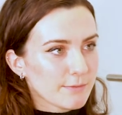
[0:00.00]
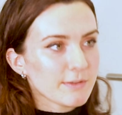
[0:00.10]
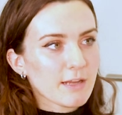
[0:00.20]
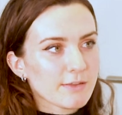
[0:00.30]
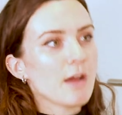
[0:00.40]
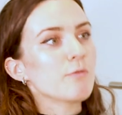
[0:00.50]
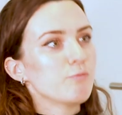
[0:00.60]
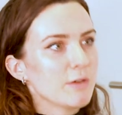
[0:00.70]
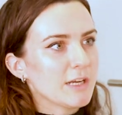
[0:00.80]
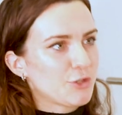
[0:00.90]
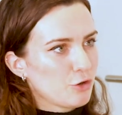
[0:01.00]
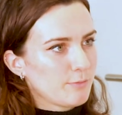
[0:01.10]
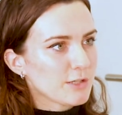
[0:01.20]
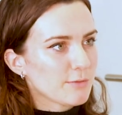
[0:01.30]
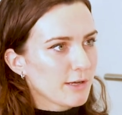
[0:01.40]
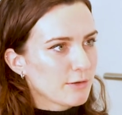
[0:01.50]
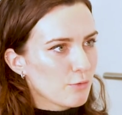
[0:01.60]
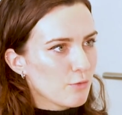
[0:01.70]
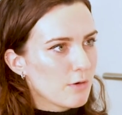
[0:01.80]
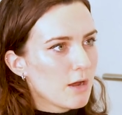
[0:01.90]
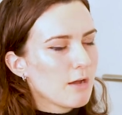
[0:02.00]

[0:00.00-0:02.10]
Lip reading: something like that really shook me to my core